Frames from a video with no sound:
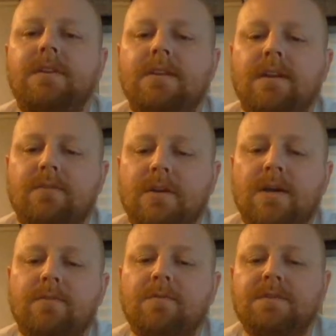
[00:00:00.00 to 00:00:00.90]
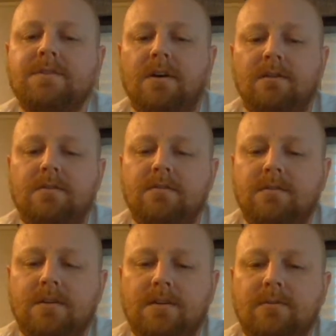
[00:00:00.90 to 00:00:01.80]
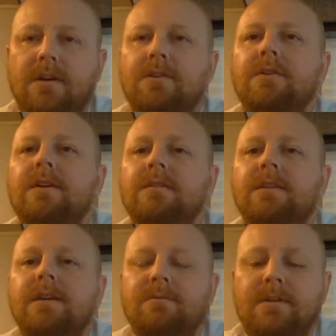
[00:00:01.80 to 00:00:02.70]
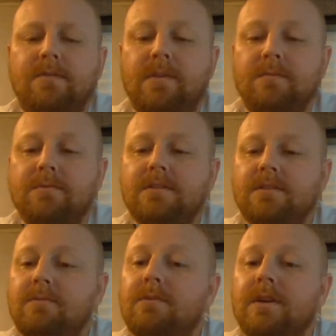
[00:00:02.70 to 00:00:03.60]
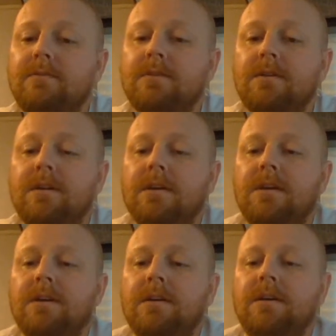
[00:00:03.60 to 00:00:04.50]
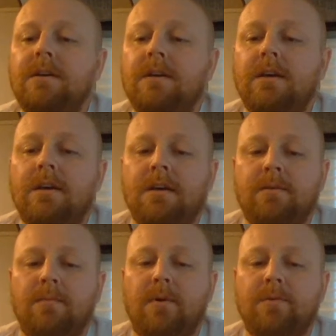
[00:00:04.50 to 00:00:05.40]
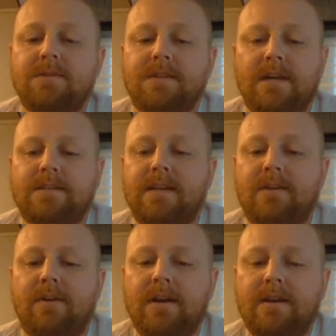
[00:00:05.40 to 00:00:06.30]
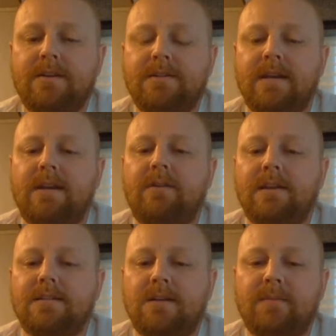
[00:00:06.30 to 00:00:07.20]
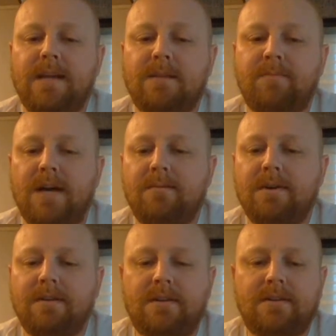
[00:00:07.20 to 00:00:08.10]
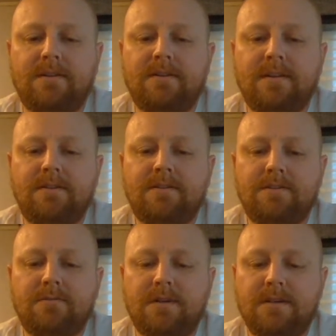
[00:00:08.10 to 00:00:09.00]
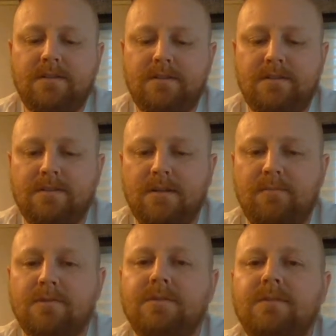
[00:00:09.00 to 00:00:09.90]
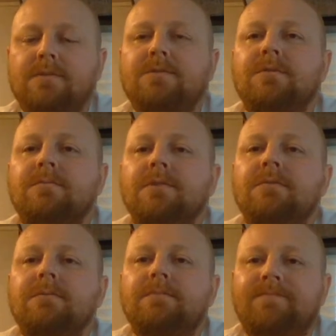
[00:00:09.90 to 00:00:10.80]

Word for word: if anything ever came of this song, uh, we agreed that he would get 50% of whatever. But we were just kind of sitting around and decided to write a song about Alabama, and it turned into uh, a Bocephus tribute